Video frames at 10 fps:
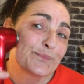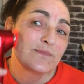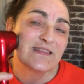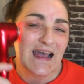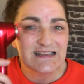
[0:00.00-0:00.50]

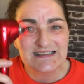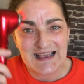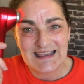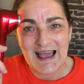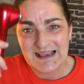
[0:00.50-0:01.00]
that's it,
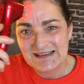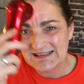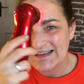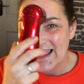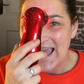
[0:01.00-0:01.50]

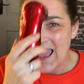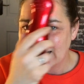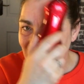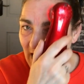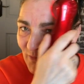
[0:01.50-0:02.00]
guys, and
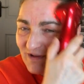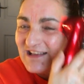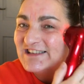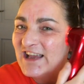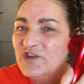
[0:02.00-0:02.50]
I will
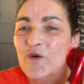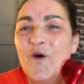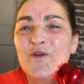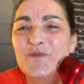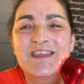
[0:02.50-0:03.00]
continue
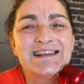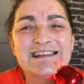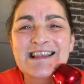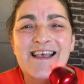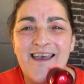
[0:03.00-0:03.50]
on with
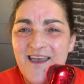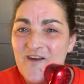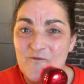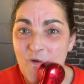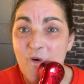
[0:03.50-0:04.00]
this
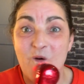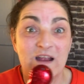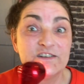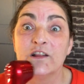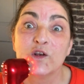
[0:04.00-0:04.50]

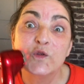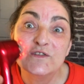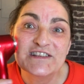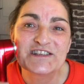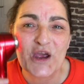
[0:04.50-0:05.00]
until it
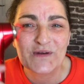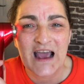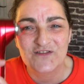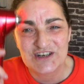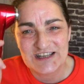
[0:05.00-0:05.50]
closes down
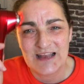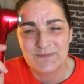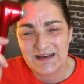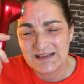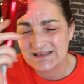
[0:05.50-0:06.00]
after 10
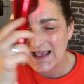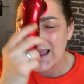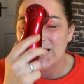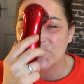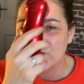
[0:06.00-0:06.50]
minutes.
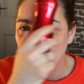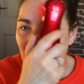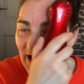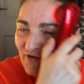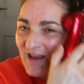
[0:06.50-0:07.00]
Do
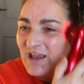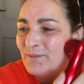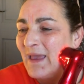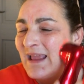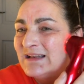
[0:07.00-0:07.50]
I
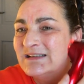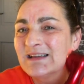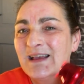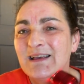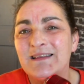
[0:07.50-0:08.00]
recommend
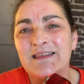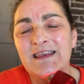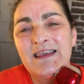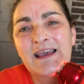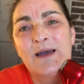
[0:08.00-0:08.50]

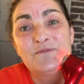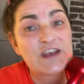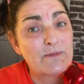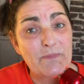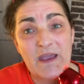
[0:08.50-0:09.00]
the
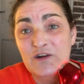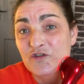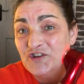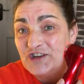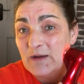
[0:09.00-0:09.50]
Derma Pen or
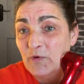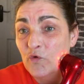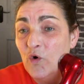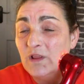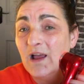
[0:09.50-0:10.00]
the Derma
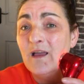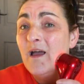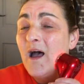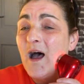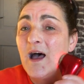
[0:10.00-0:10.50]
Roller,
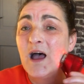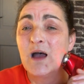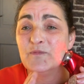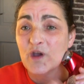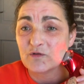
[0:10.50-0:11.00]

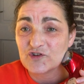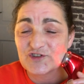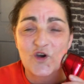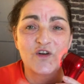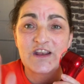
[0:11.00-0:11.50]
the
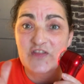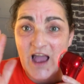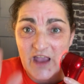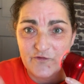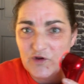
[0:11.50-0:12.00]
ultrasonic, the
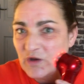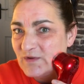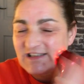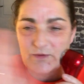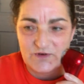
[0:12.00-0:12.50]
high
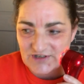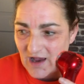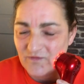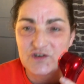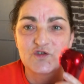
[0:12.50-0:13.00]
frequency, which I
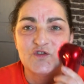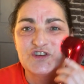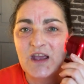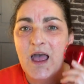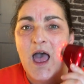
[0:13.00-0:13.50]
haven't showed
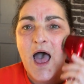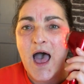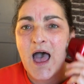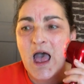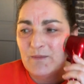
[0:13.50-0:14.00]
you
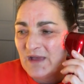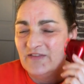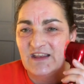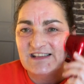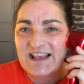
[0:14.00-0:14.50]
in
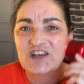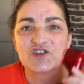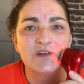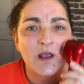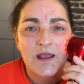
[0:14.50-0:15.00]
this
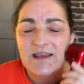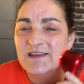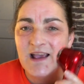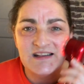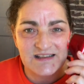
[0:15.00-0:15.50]
session?
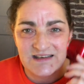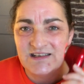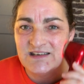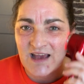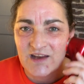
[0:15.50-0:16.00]
Yes,
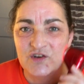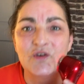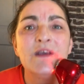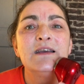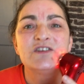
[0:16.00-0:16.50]
indeed I do.
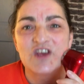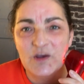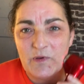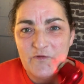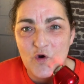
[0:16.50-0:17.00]
Take a
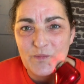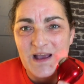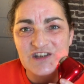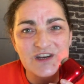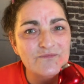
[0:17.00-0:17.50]
before
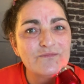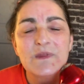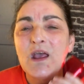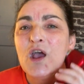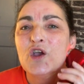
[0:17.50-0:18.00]
picture,
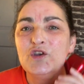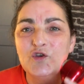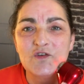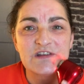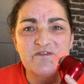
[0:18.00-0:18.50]

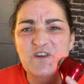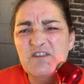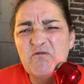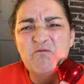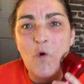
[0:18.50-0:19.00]
use it for
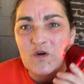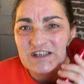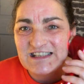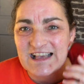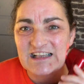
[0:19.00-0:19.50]
4 to
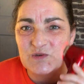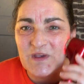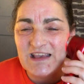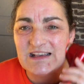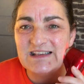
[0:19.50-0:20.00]
6
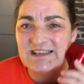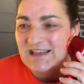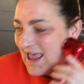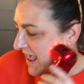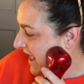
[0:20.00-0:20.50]
weeks,
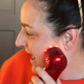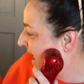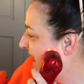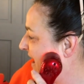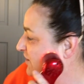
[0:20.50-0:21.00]

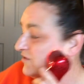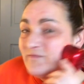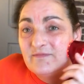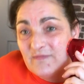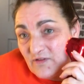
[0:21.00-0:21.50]

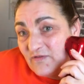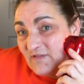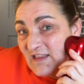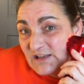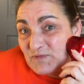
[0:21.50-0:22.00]

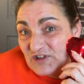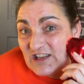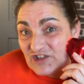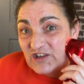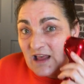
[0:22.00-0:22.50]
this
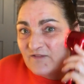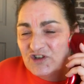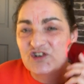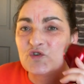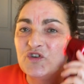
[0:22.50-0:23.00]
procedure that I've
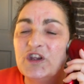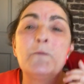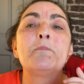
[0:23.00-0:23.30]
just shown you,